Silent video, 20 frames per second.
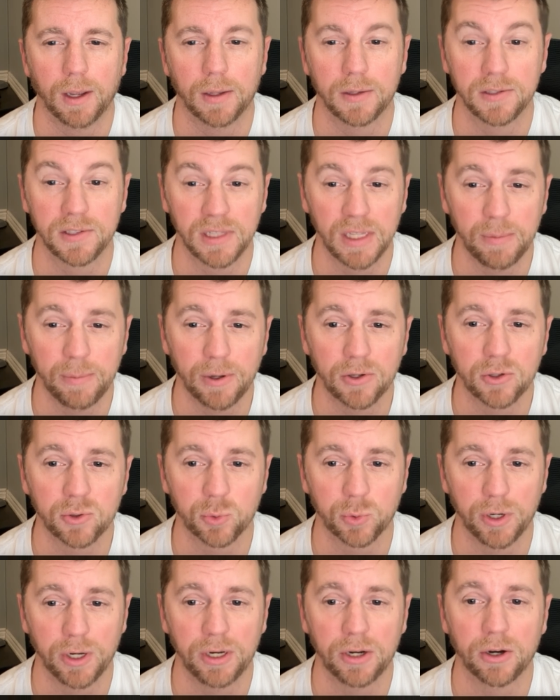Sleigh bells
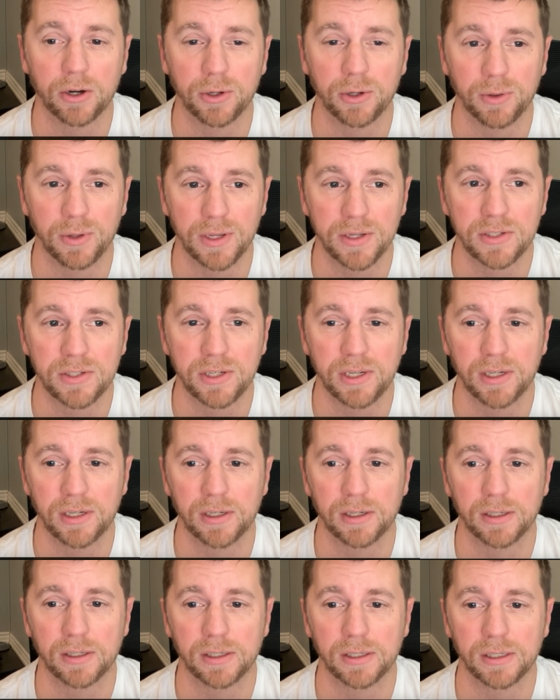ring, are you
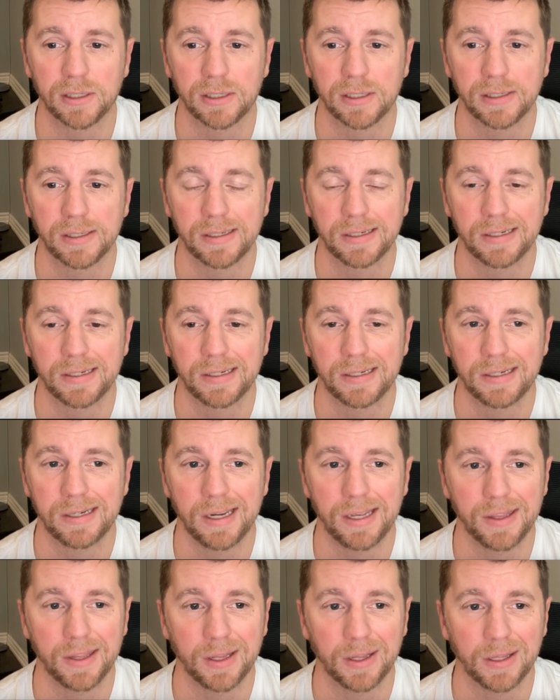listening?
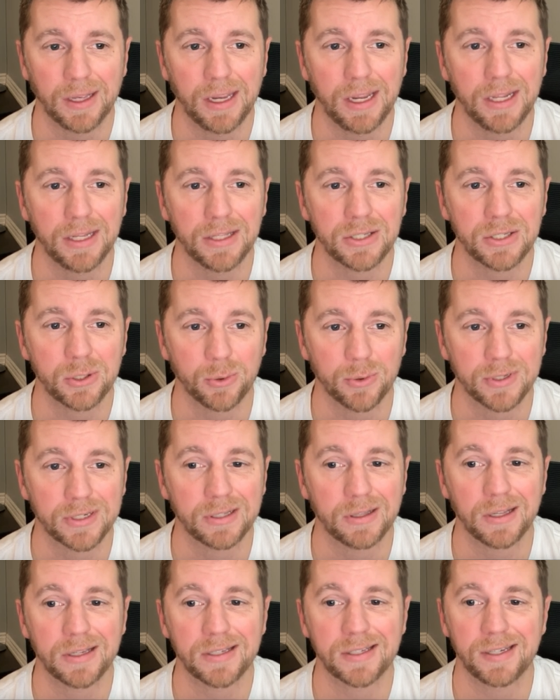In the lane, snow is
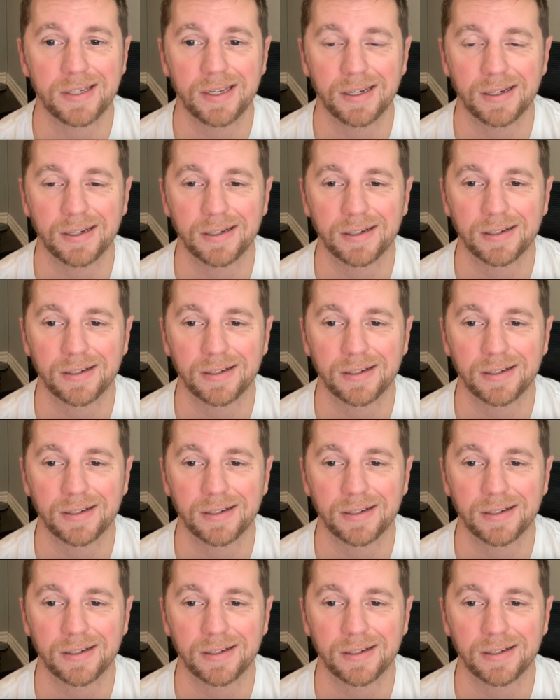glistening.